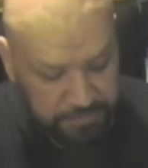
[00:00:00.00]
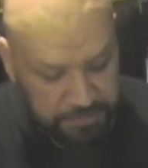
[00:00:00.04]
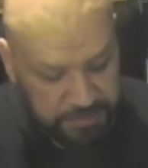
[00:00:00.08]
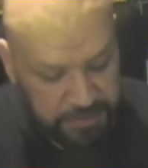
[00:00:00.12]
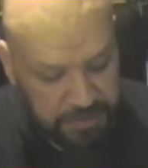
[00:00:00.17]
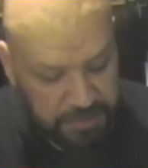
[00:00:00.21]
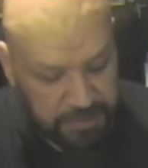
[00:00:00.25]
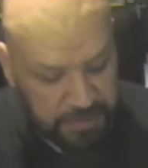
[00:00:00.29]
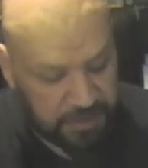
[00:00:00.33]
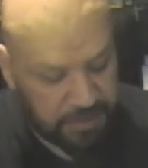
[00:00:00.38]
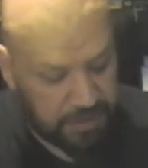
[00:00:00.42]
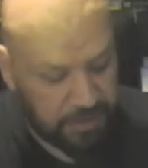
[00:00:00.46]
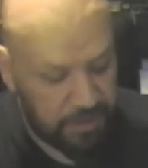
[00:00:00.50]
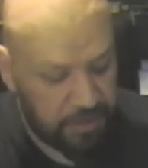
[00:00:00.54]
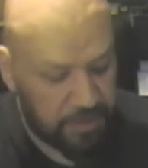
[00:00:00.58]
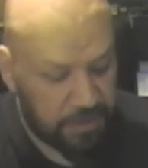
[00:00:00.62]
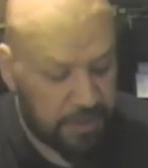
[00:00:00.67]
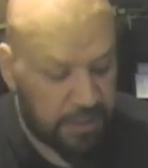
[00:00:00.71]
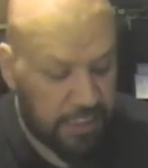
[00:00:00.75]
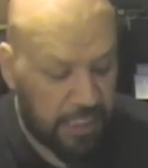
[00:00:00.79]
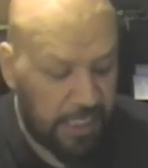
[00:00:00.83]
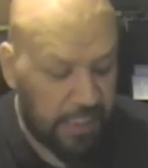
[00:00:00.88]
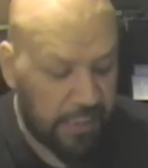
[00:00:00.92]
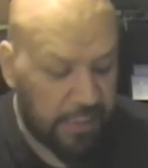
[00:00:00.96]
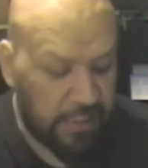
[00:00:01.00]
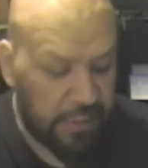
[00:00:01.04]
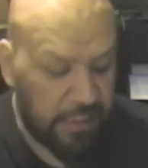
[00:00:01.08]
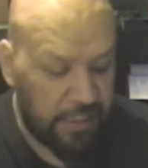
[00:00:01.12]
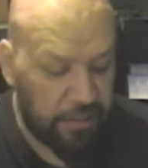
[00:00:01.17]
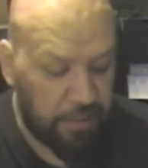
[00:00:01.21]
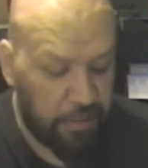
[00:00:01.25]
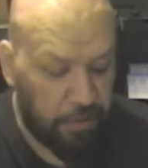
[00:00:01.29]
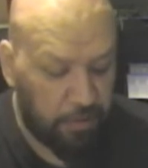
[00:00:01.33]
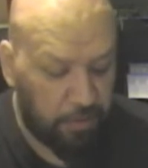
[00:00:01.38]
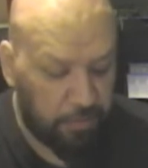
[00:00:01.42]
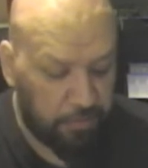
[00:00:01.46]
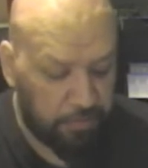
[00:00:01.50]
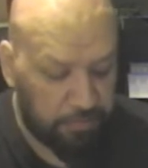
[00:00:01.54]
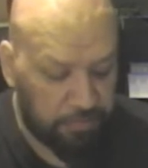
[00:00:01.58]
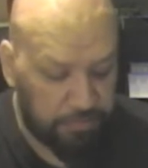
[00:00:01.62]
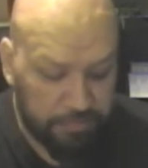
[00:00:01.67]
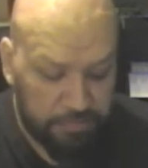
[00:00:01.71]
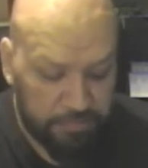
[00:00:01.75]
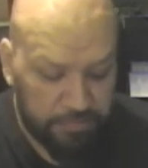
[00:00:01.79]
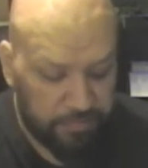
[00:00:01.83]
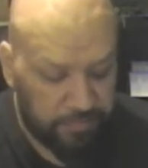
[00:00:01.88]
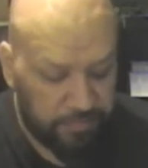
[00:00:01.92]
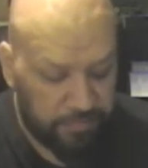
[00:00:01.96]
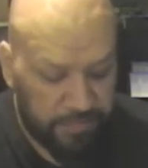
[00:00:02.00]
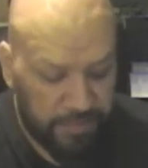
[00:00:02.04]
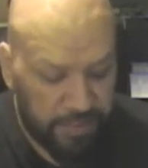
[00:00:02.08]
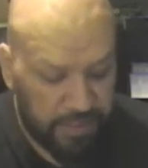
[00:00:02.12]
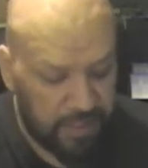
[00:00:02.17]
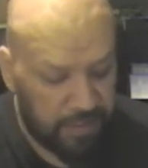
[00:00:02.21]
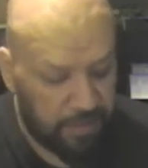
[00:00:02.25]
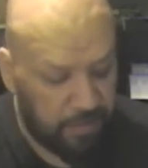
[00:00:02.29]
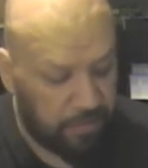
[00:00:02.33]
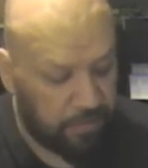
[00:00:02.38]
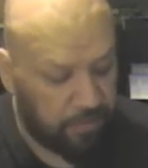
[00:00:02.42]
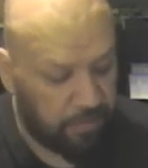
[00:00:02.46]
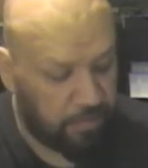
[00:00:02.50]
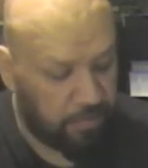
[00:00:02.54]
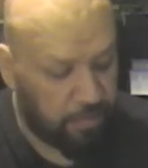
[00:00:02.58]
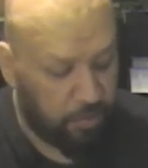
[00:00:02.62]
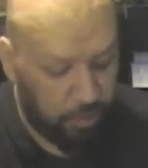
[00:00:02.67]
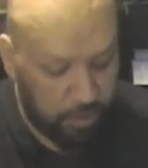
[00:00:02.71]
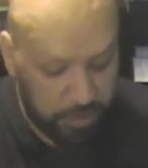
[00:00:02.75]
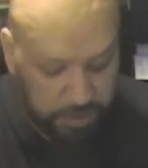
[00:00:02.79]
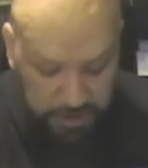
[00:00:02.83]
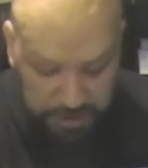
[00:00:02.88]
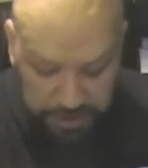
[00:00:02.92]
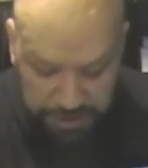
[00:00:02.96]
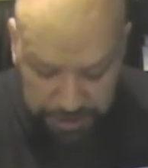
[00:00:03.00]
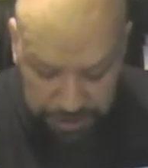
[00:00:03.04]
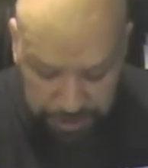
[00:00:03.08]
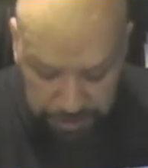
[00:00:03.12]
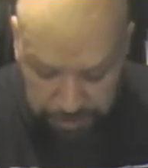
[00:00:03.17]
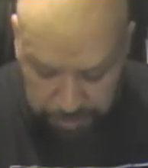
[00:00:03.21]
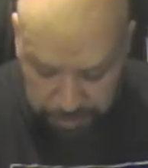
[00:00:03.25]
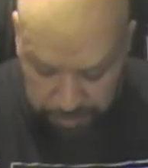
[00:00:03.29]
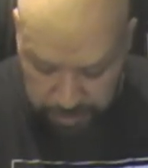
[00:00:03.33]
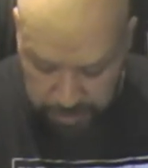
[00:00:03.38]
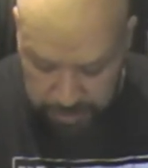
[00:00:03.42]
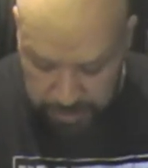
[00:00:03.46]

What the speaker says: You just can't say no, you know, gorgeous shoe.